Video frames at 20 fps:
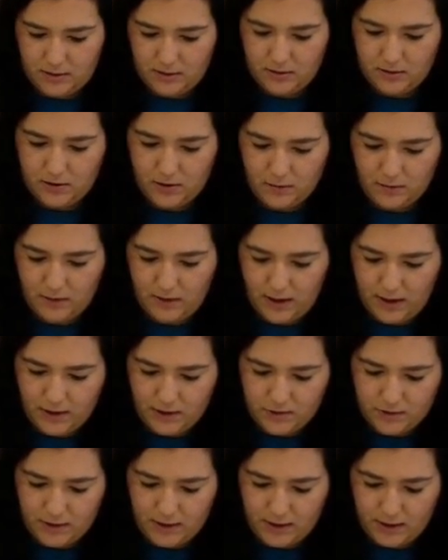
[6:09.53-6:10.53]
And so I'm kind
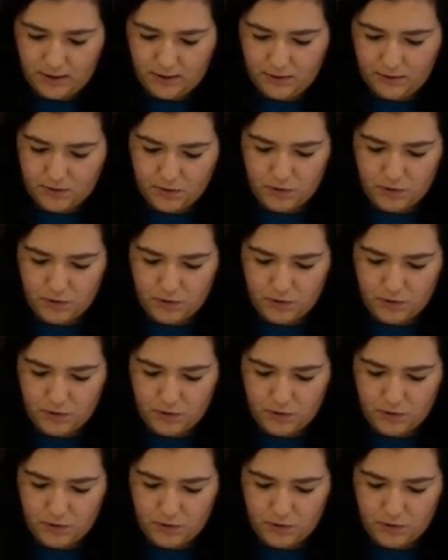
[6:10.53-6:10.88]
of doing like a little